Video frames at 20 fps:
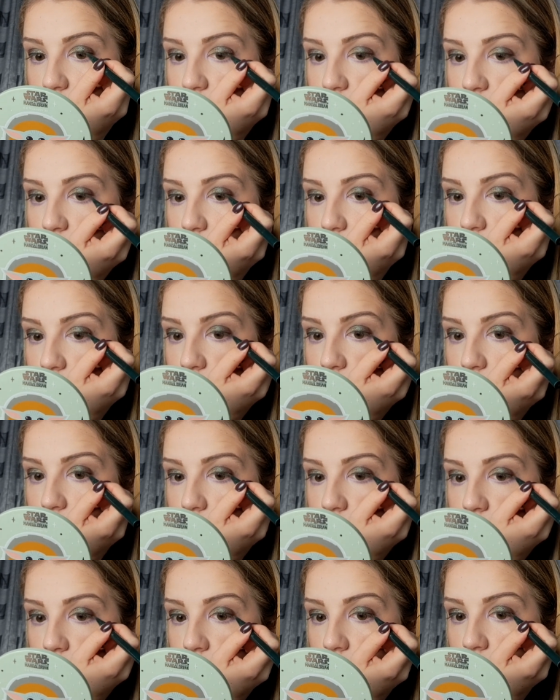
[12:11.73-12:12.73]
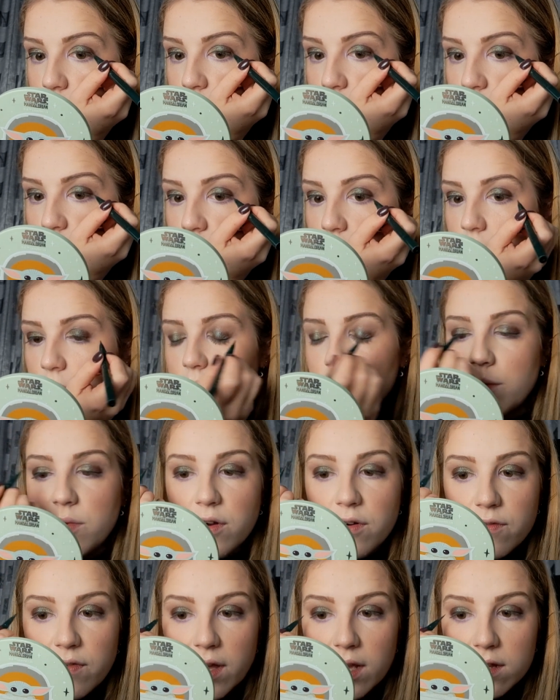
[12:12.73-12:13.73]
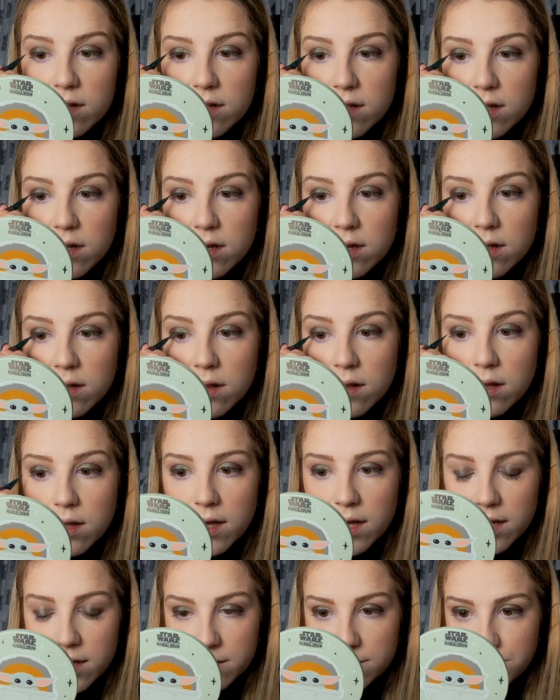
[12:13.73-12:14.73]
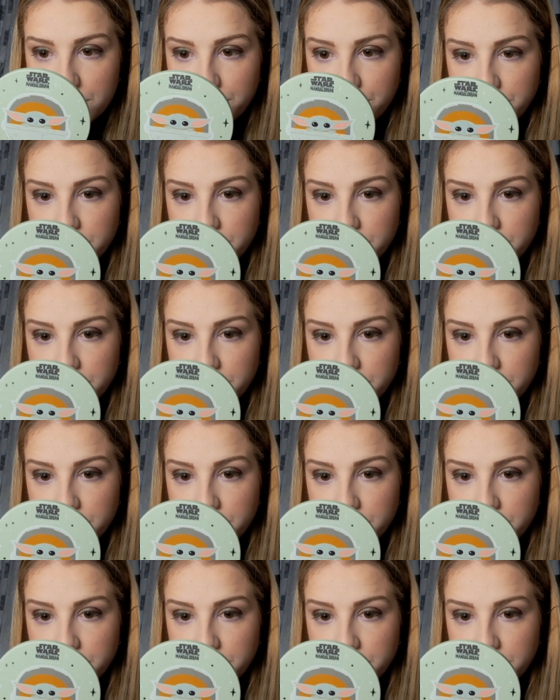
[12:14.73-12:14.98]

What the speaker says: and perfected line.